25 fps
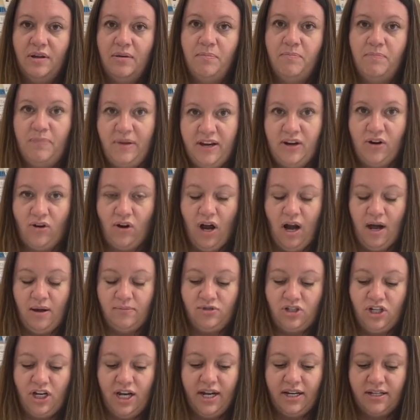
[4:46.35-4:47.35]
bigger
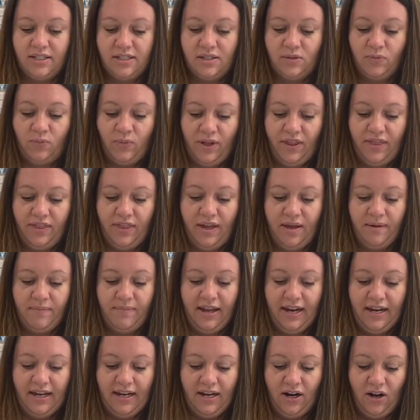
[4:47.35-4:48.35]
objects with them,
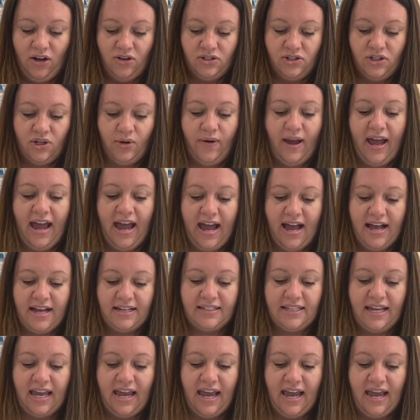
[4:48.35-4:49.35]
and it also
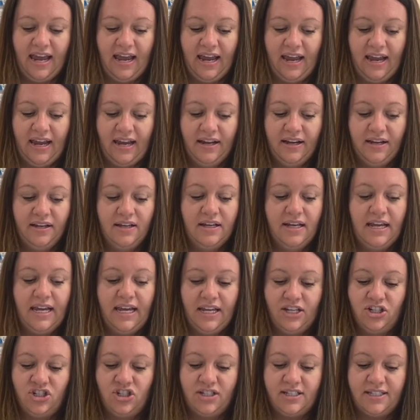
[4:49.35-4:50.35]
has a
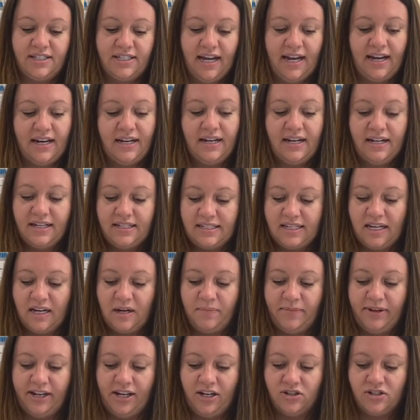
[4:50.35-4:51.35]
inches side and a
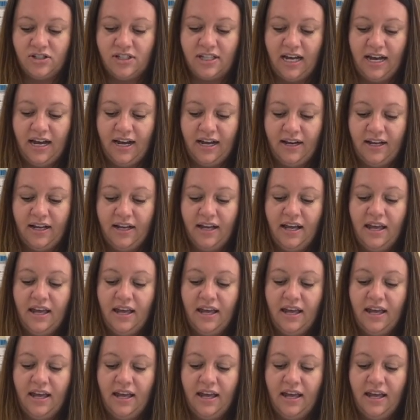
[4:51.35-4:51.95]
centimeter side.